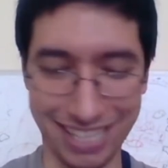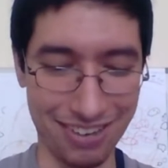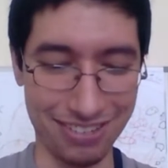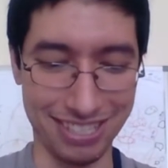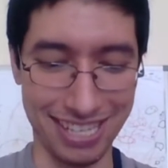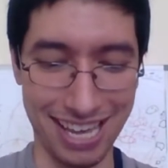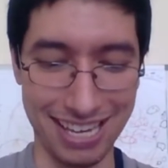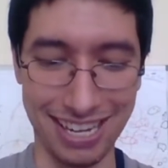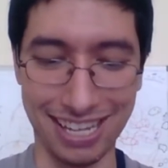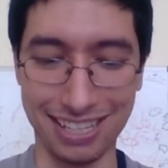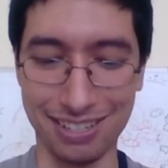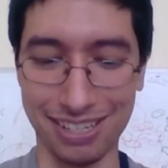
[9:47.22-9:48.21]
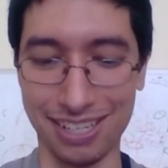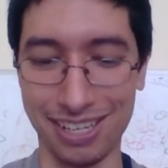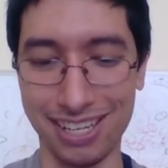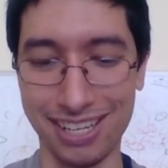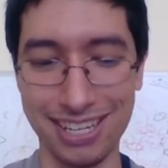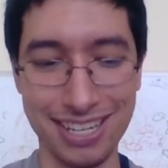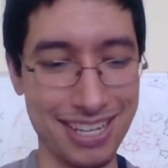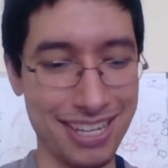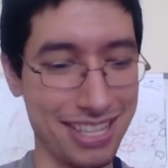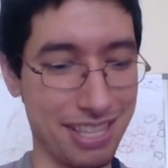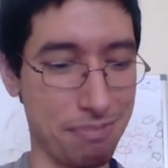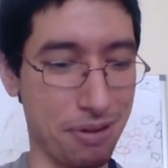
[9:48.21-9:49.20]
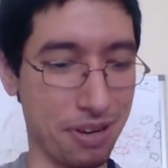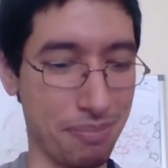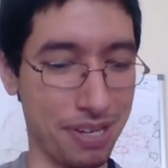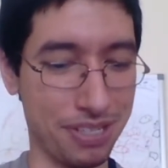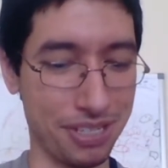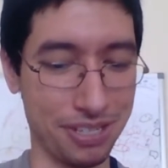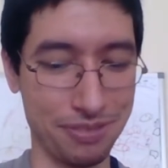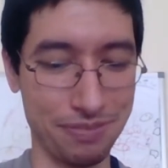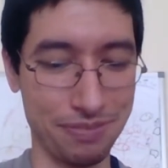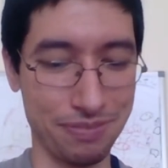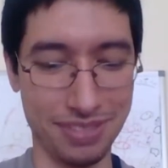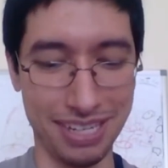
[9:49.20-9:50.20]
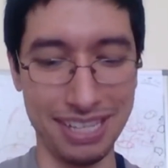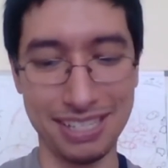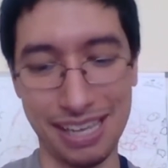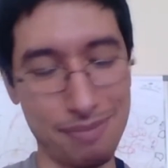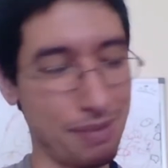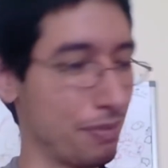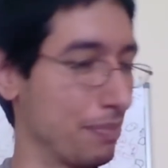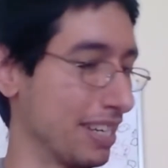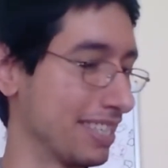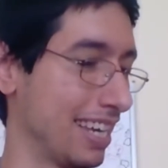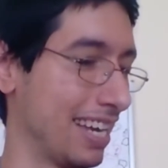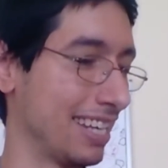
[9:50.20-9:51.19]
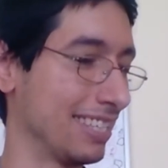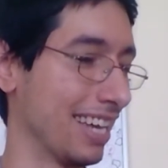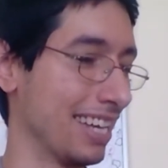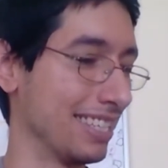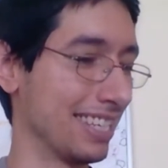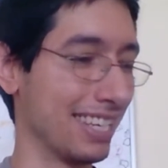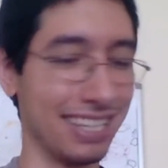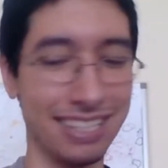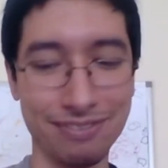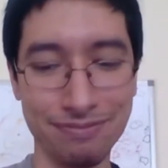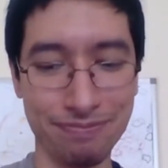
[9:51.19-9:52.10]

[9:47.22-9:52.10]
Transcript: that was a sad day in the, in the, Pokemon show. At least I remember being sad as a, as a kid.